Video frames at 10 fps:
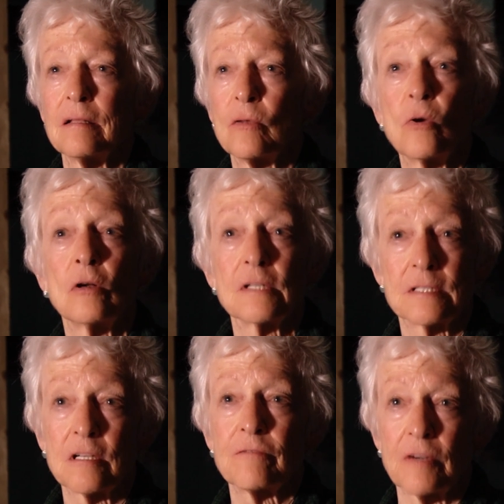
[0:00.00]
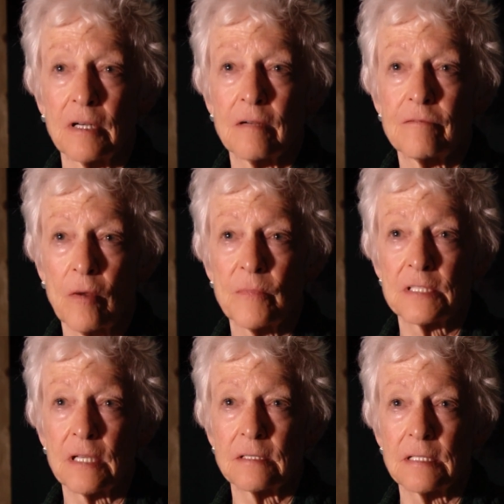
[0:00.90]
the world is different from the
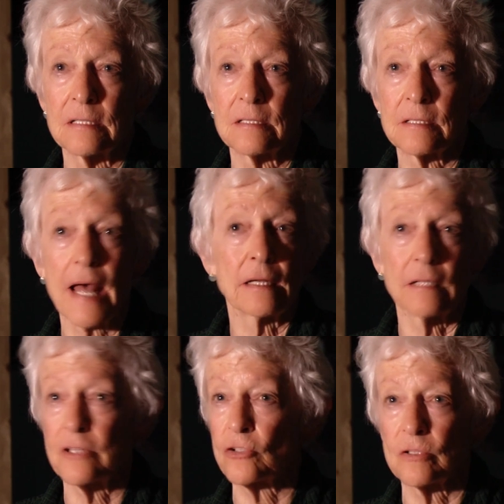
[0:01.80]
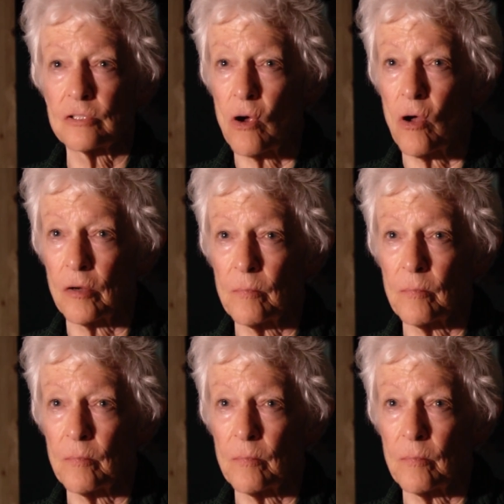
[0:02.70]
60s. That glacier is gone,